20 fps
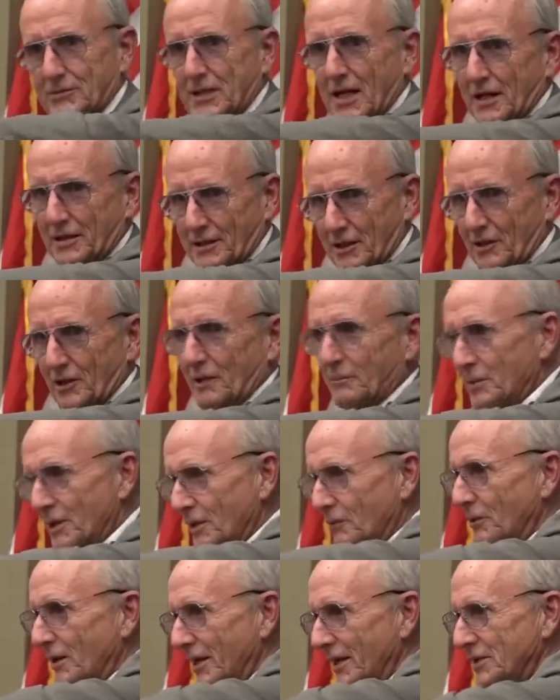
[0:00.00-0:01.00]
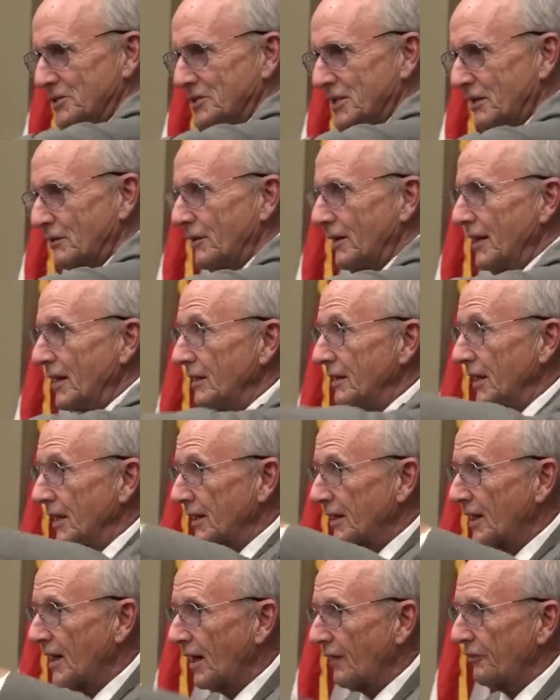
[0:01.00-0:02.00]
take their liberty away, and so on.
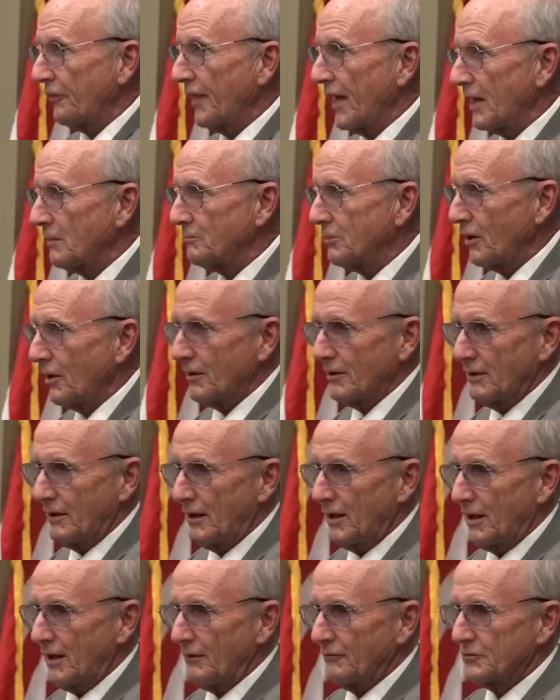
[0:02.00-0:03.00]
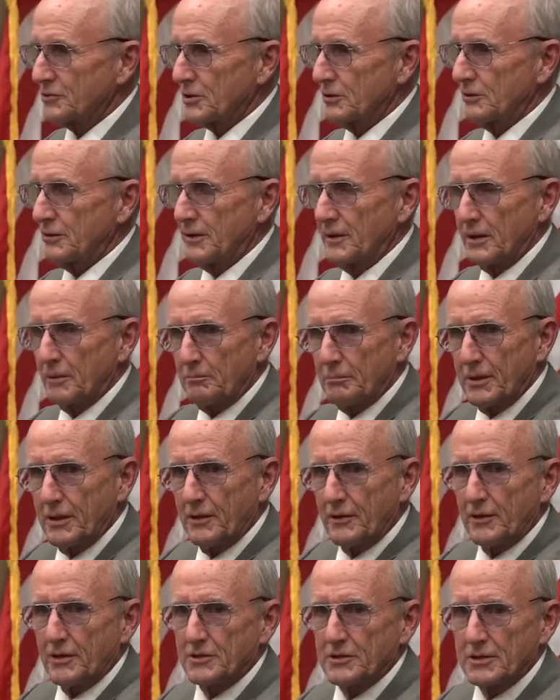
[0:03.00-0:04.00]
They cut that part off so that it
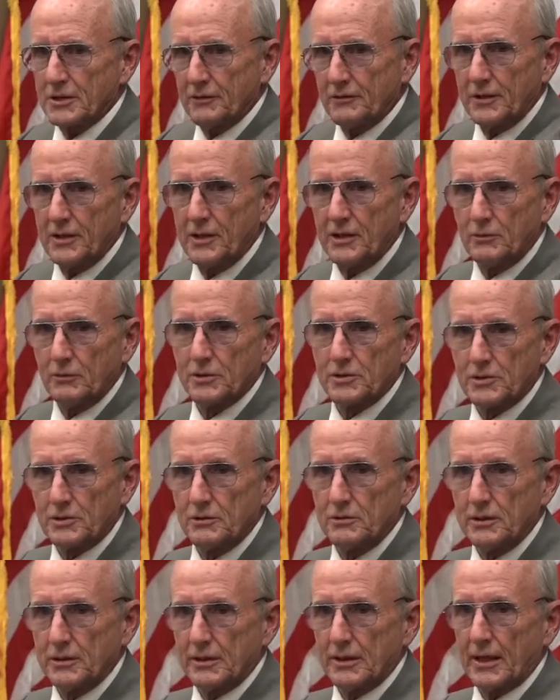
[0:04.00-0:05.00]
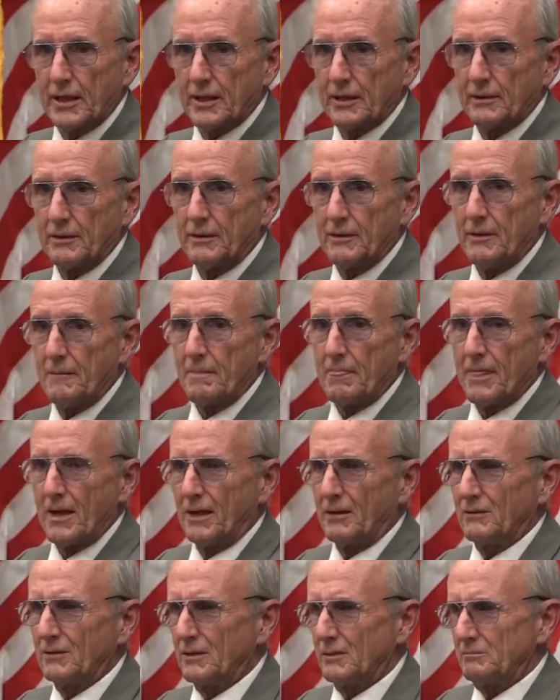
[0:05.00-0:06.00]
appeared as if he was doing that.
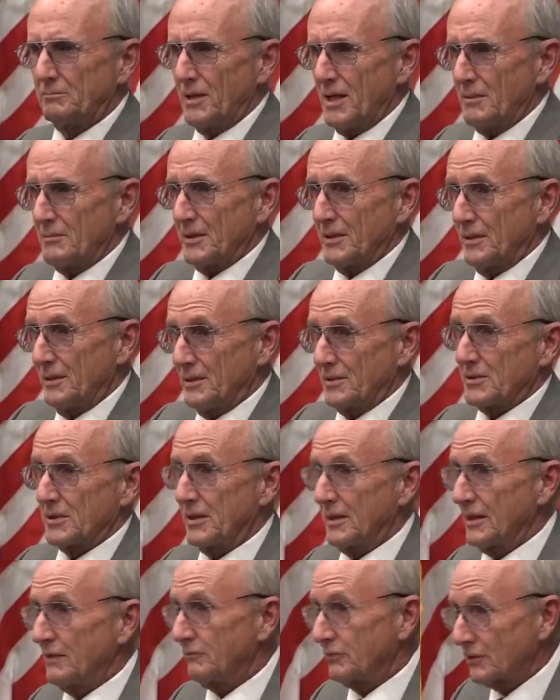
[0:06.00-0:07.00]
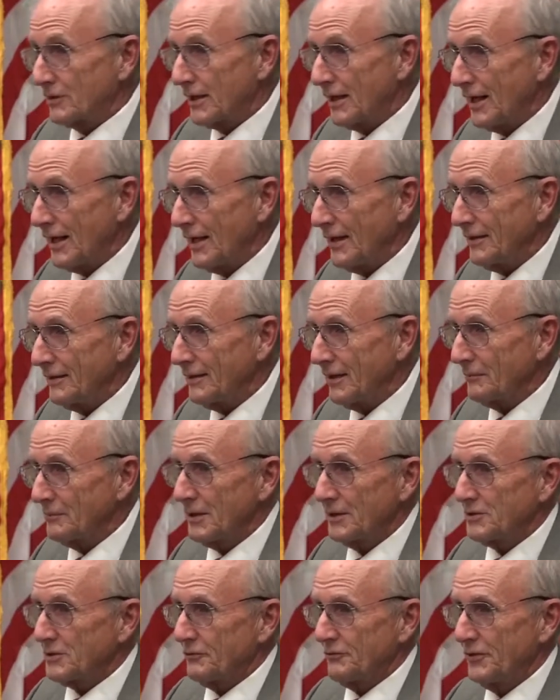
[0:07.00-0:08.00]
Well, Obama is an evil guy. I'm
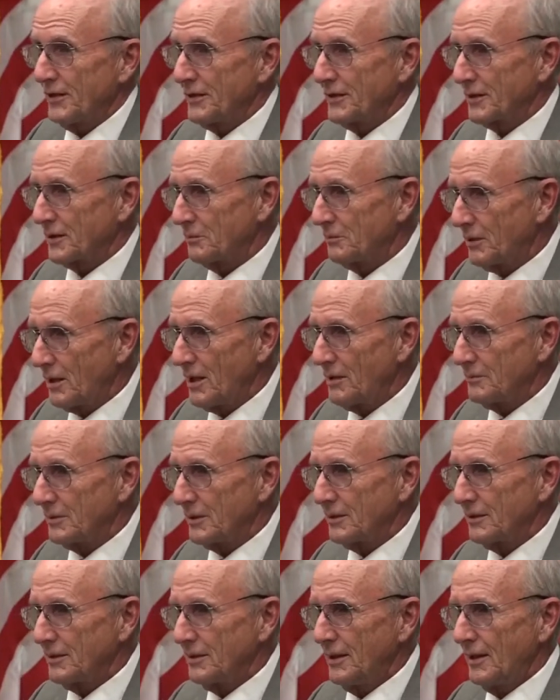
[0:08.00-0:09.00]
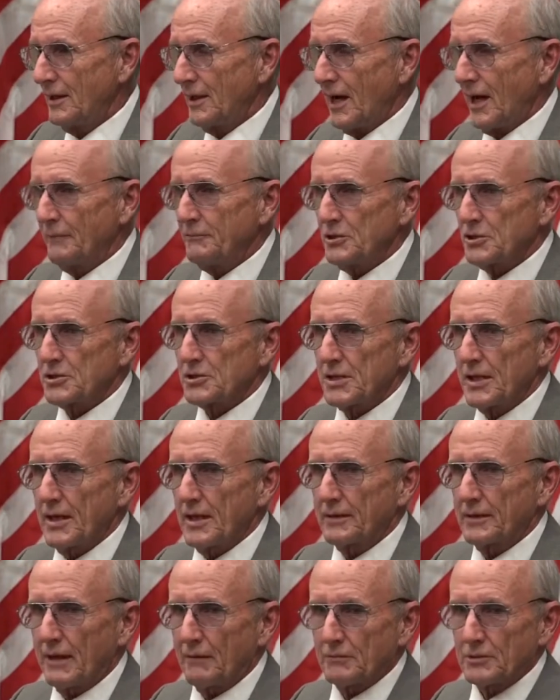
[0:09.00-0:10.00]
not defending Obama. I'm just
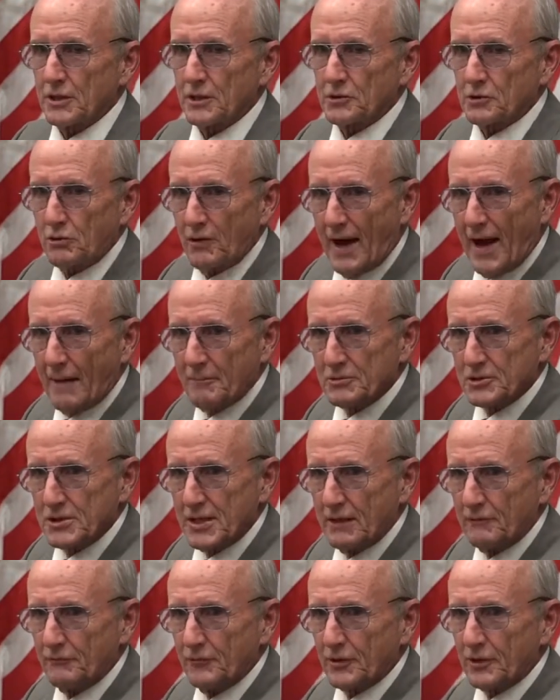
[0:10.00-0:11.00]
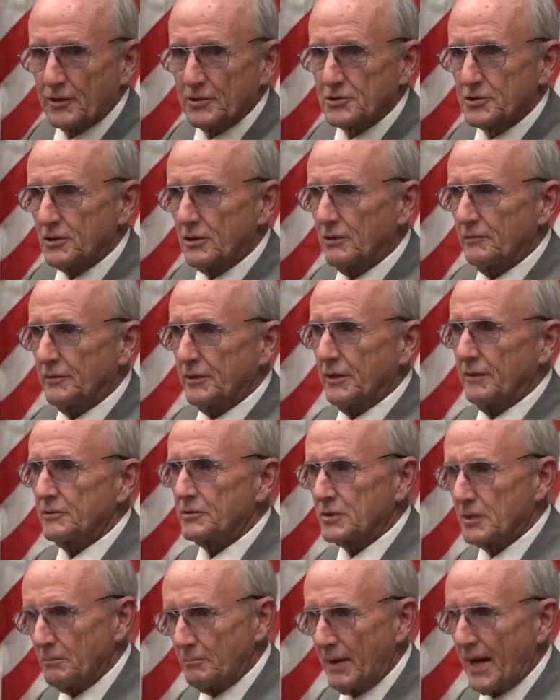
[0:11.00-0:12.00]
saying that was a trap set for
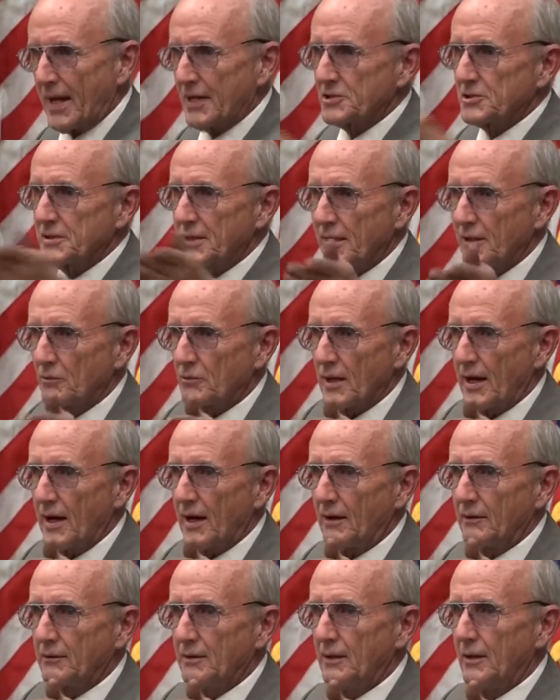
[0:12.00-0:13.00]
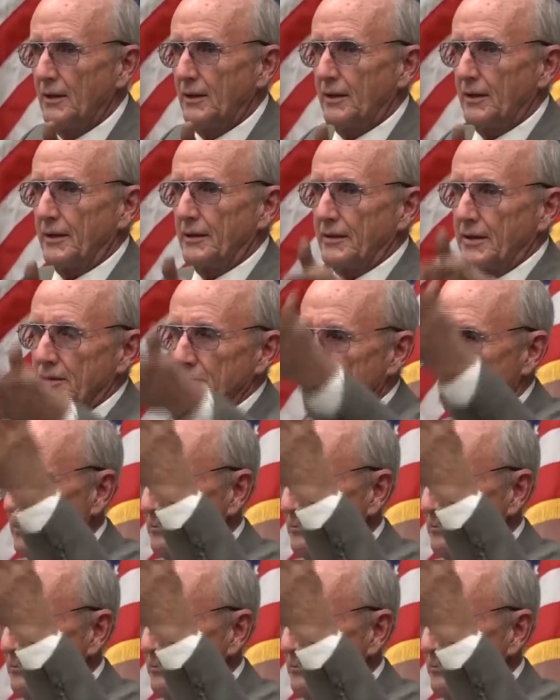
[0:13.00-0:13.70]
conservatives to pass that around, and then